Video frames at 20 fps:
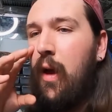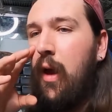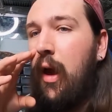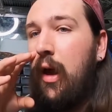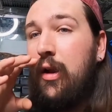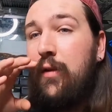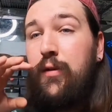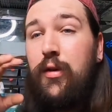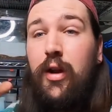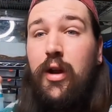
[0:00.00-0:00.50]

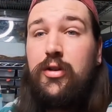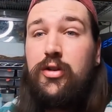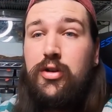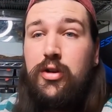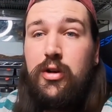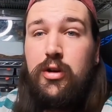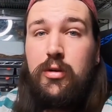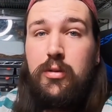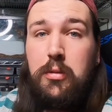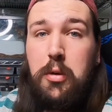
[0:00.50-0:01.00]
And if you're not
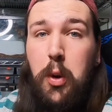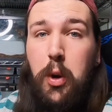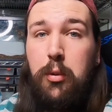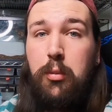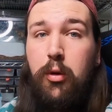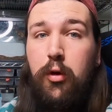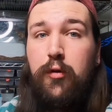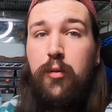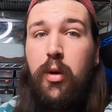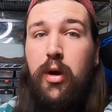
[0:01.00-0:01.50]
sure, go on
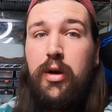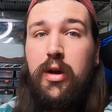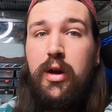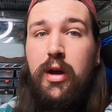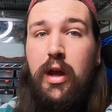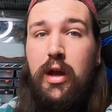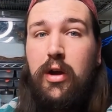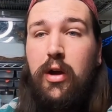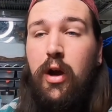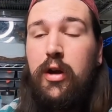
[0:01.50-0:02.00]

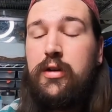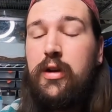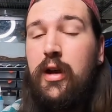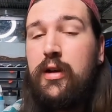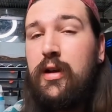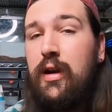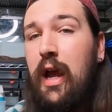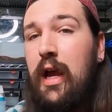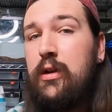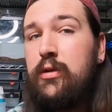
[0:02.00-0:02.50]
MorphMarket and
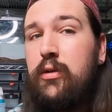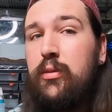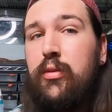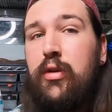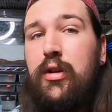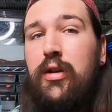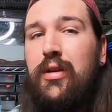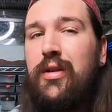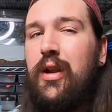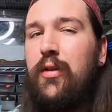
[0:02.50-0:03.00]
contact an actual
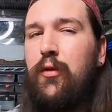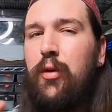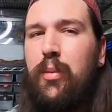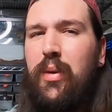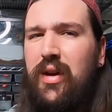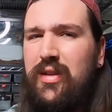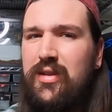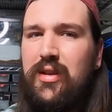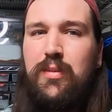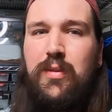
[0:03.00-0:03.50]
breeder. Never
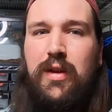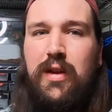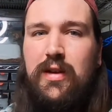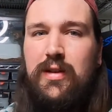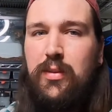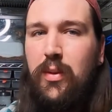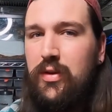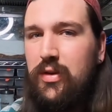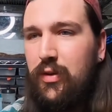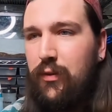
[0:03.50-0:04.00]
buy something
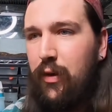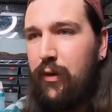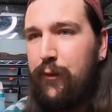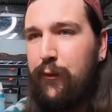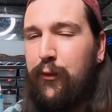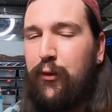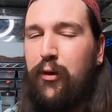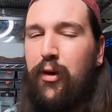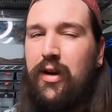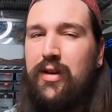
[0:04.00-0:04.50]
expensive
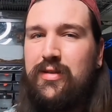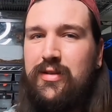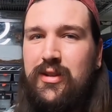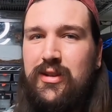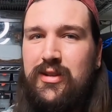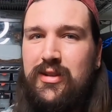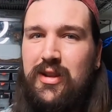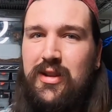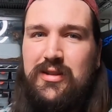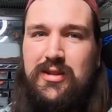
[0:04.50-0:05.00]
on
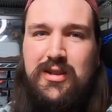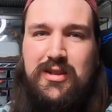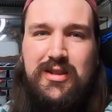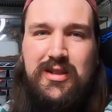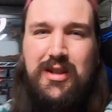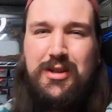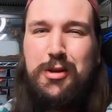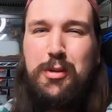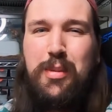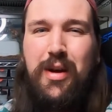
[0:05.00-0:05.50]
Craigslist. That's just
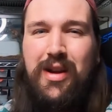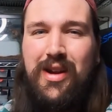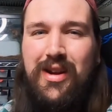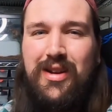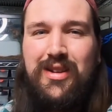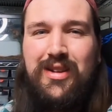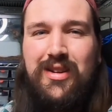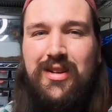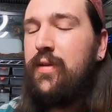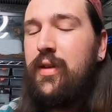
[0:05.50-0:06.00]
such a bad
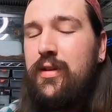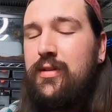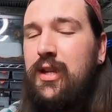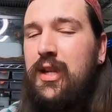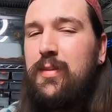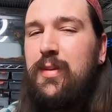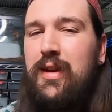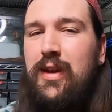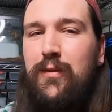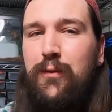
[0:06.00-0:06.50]
idea. That's
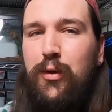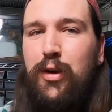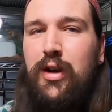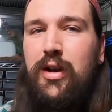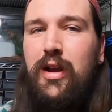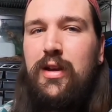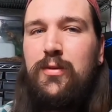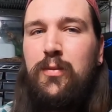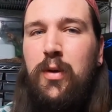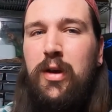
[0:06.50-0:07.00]
going to be it for
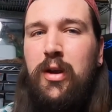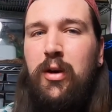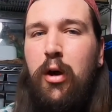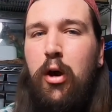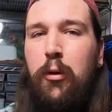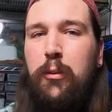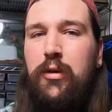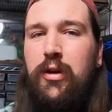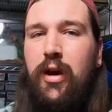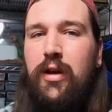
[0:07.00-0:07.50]
today's video. I
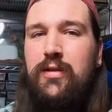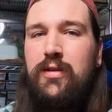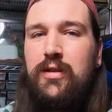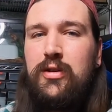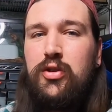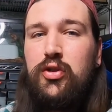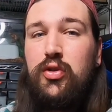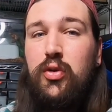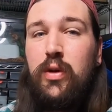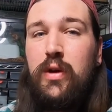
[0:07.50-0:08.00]
hope you guys
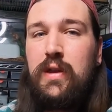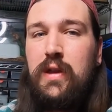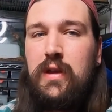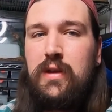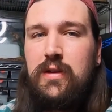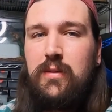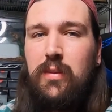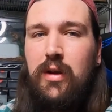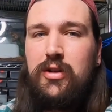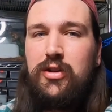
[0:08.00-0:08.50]
enjoyed
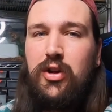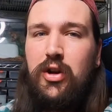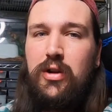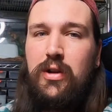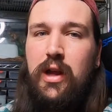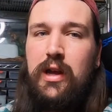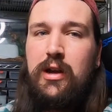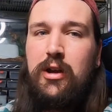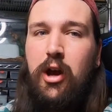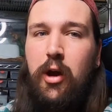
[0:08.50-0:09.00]
this. Make sure to
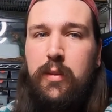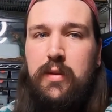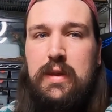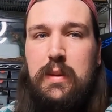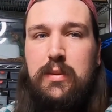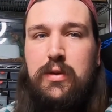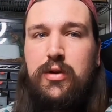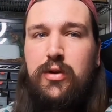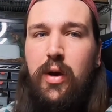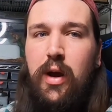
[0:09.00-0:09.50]
like, comment,
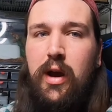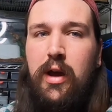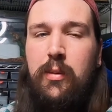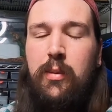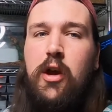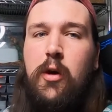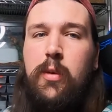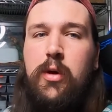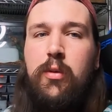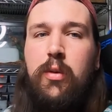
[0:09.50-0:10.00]
subscribe.
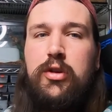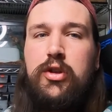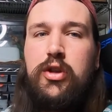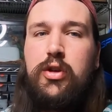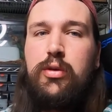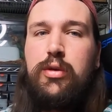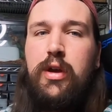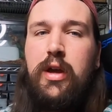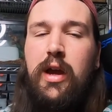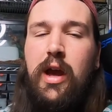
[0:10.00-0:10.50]
Tell me what
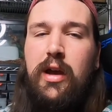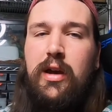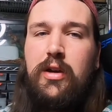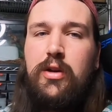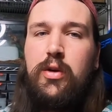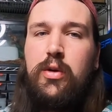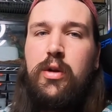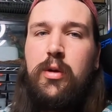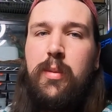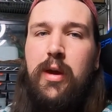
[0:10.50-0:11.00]
you think I can
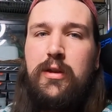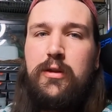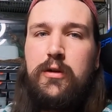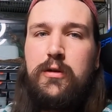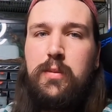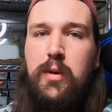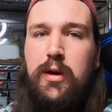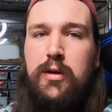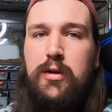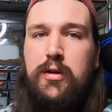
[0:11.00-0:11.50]
do to make those
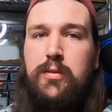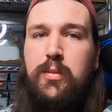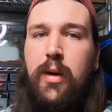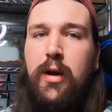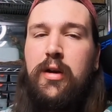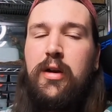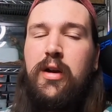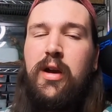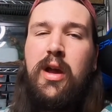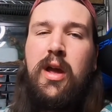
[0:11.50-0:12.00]
pictures
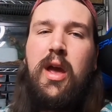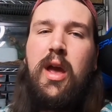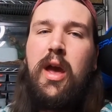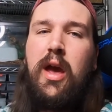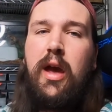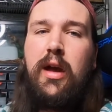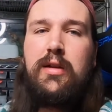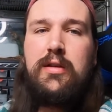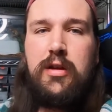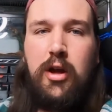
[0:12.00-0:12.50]
better.
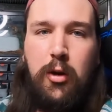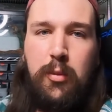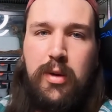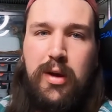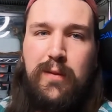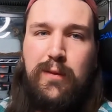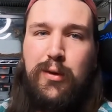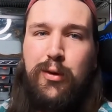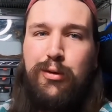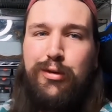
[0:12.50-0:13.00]
And tell me
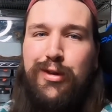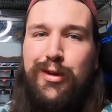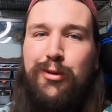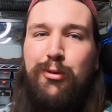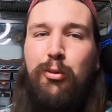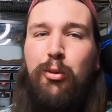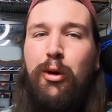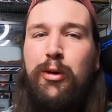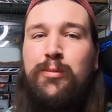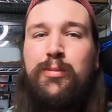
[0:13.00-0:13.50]
if you think
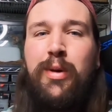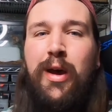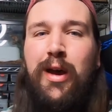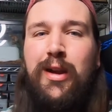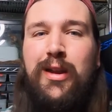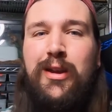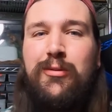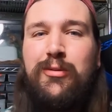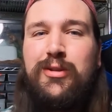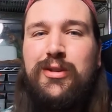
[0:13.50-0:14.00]
1
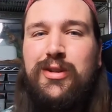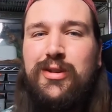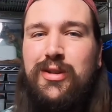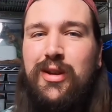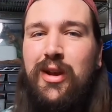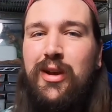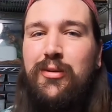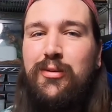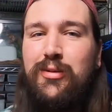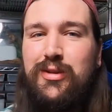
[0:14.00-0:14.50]
penny was
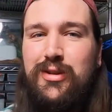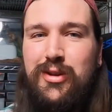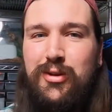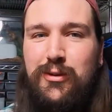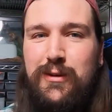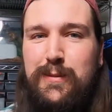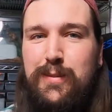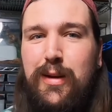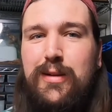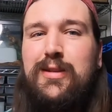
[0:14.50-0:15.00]
too
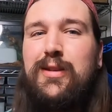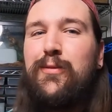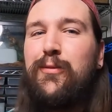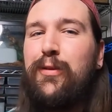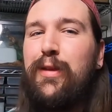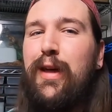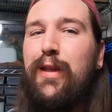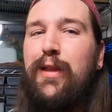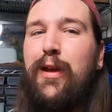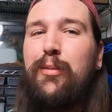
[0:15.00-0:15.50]
expensive for
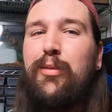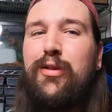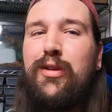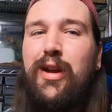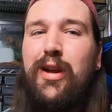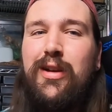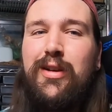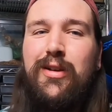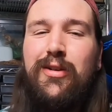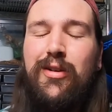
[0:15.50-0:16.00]
that leopard
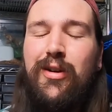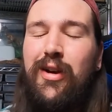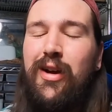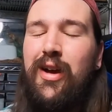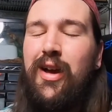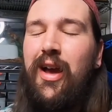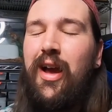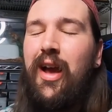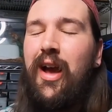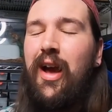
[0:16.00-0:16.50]
gecko.
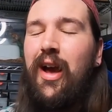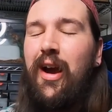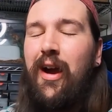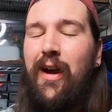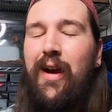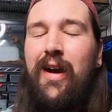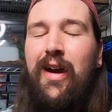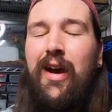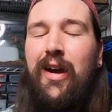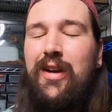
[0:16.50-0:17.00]

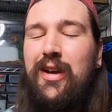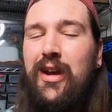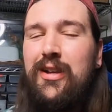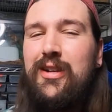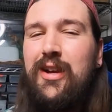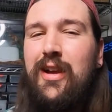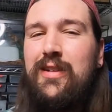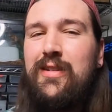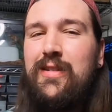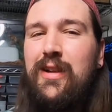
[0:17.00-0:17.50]
Alright, I'll catch
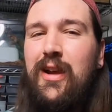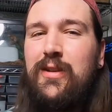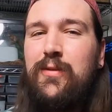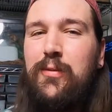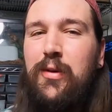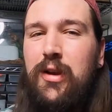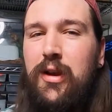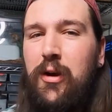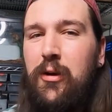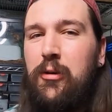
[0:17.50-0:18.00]
you guys in the next
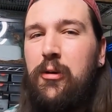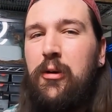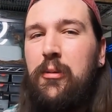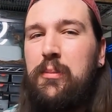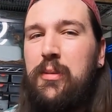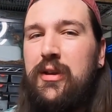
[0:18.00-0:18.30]
video.